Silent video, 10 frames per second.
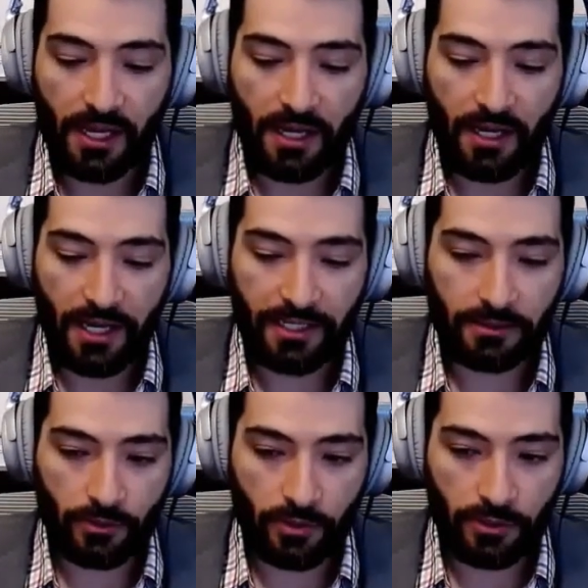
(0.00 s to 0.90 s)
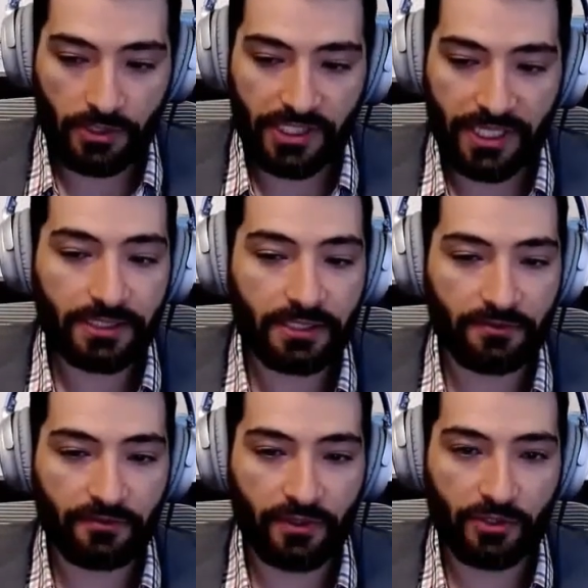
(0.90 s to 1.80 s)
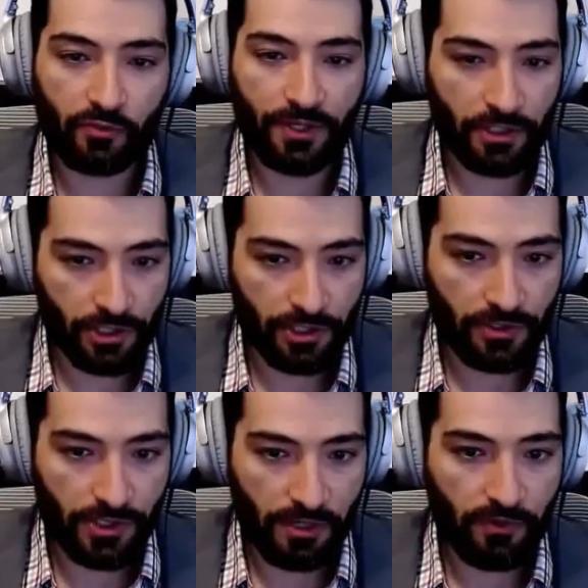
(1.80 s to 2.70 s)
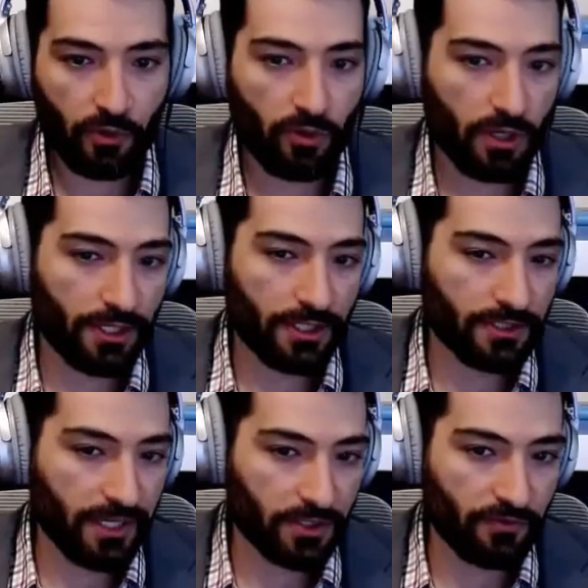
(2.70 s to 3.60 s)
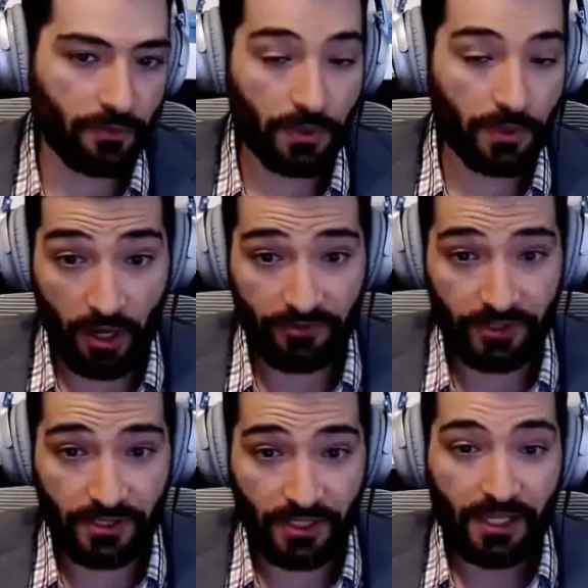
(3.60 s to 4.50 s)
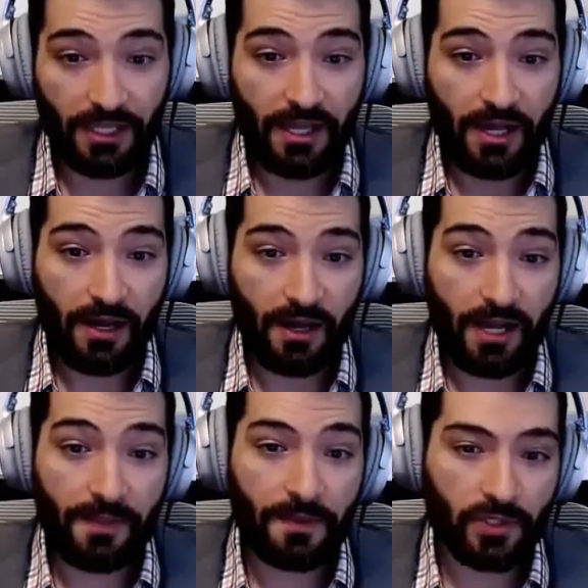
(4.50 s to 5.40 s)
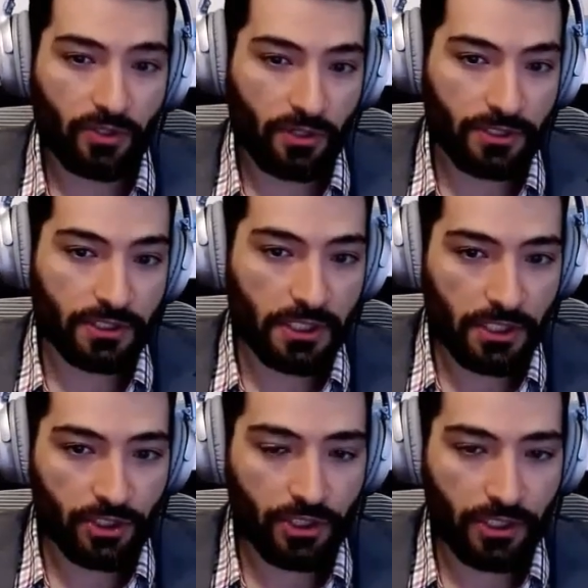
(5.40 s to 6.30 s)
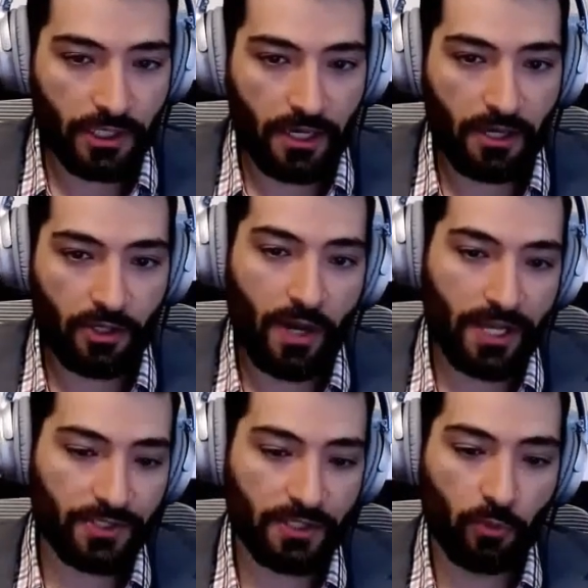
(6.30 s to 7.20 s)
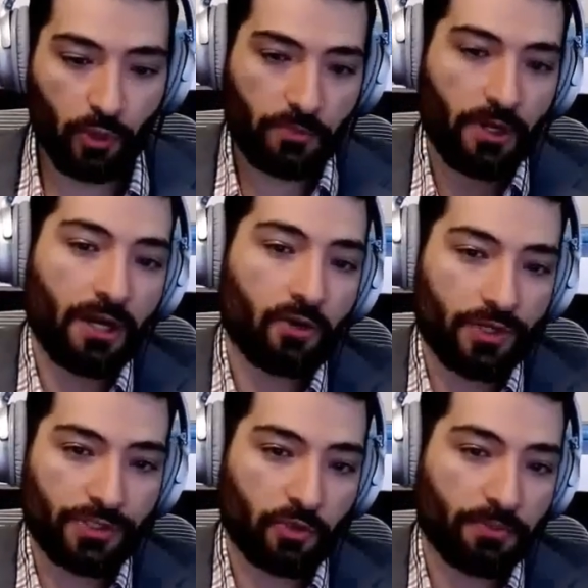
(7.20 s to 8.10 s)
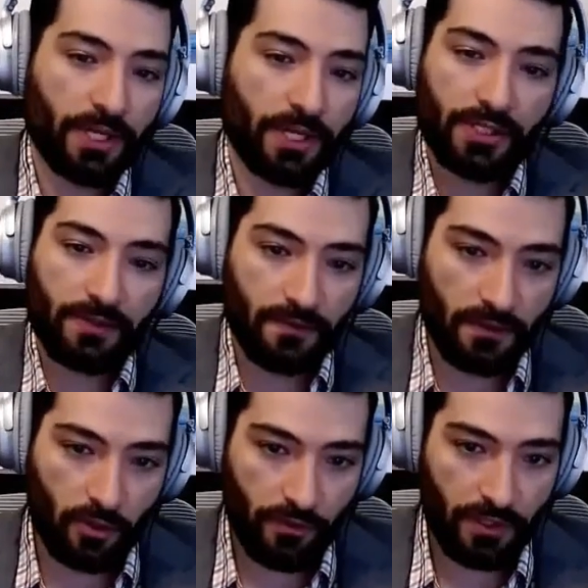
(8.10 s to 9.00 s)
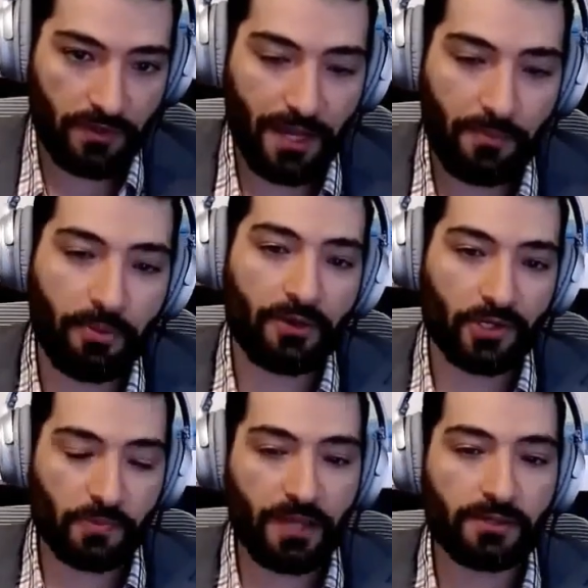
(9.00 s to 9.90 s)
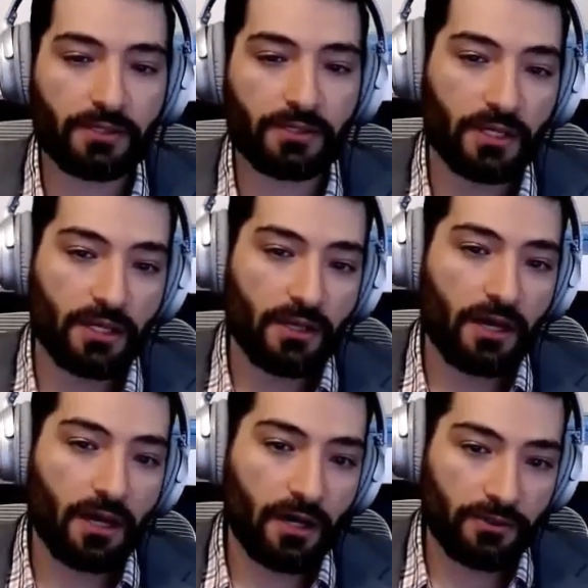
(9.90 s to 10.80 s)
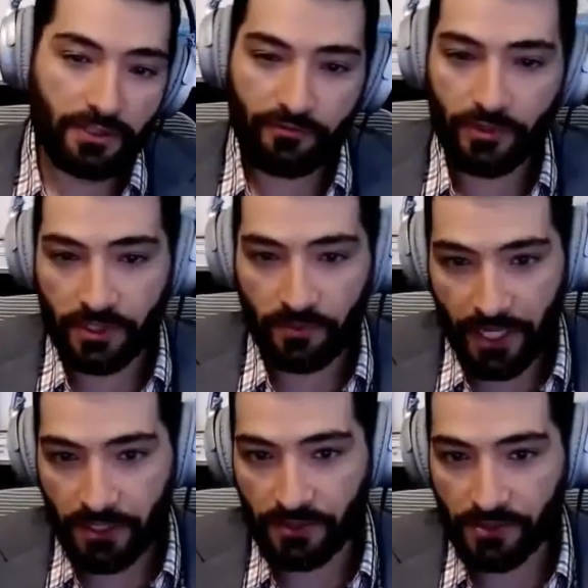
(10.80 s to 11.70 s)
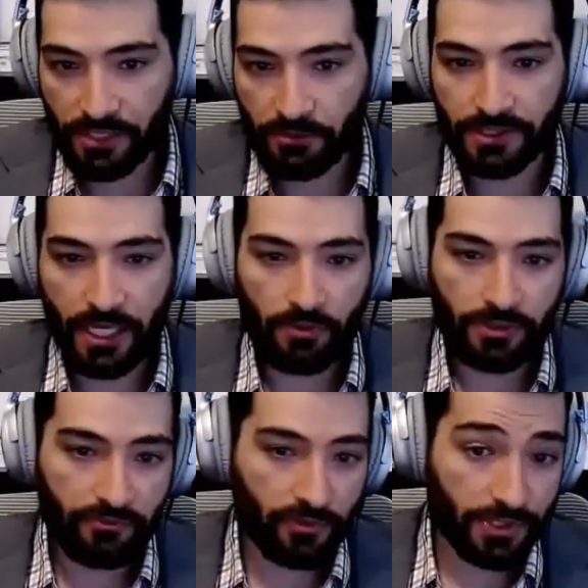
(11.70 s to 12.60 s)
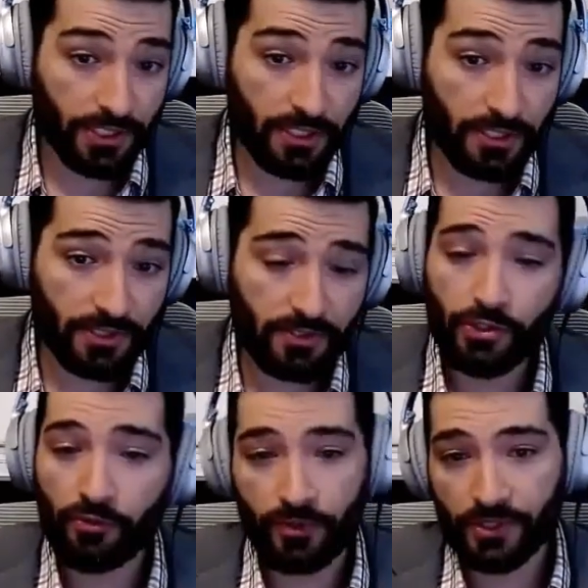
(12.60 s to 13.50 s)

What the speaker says: had learned slightly different renditions of the Quranic text from the Prophet. And they started teaching, as the Muslim conquest took place and, the empire expanded, different companions settled down in different cities. So, for